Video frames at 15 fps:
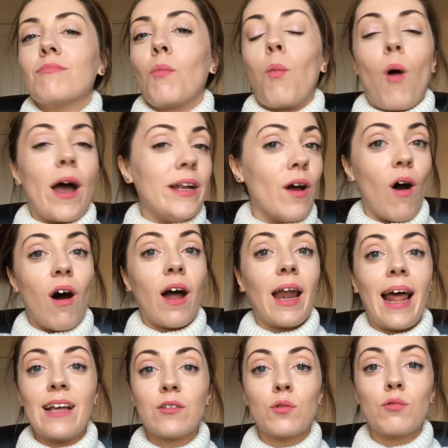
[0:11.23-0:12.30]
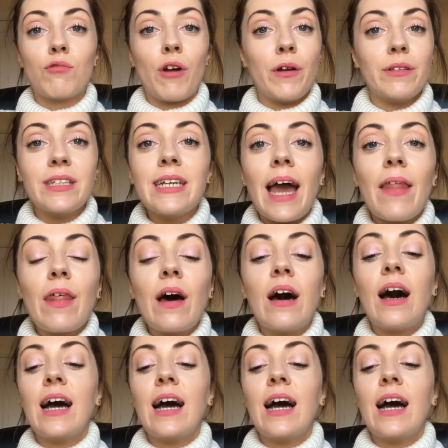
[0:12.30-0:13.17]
why not? Let's all grow together.